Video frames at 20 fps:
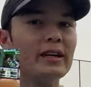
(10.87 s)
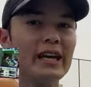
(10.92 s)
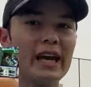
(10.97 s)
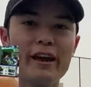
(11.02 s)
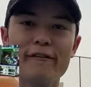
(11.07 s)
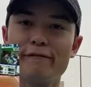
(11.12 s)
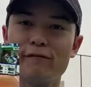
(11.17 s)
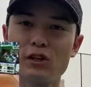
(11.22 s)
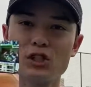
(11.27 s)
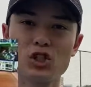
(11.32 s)

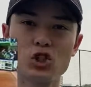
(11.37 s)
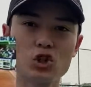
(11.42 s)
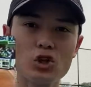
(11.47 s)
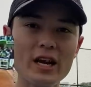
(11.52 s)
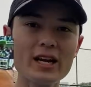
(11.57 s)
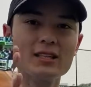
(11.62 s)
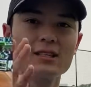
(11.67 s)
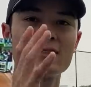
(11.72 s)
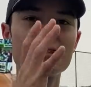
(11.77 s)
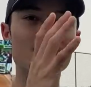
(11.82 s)
It
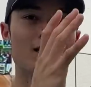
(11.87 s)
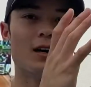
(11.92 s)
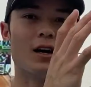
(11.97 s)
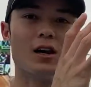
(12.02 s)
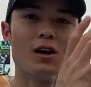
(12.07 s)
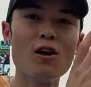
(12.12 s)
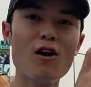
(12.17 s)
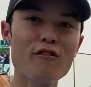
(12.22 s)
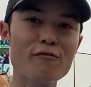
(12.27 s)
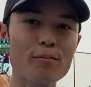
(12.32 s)
frustrates a
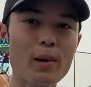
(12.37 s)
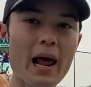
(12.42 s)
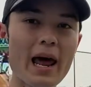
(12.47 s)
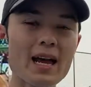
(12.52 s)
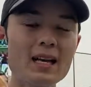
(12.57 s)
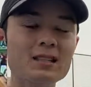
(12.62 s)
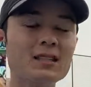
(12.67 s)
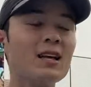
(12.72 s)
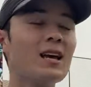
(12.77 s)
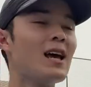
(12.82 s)
lot of
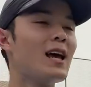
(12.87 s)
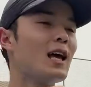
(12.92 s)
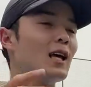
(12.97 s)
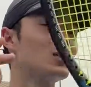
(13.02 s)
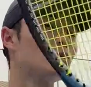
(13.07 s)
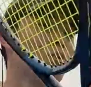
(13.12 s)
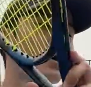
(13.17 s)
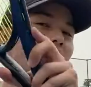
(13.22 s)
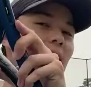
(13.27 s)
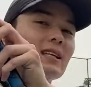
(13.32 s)
players
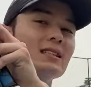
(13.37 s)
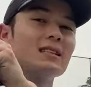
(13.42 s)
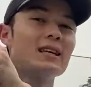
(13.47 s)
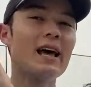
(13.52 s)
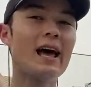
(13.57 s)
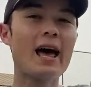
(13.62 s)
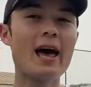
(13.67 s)
as well as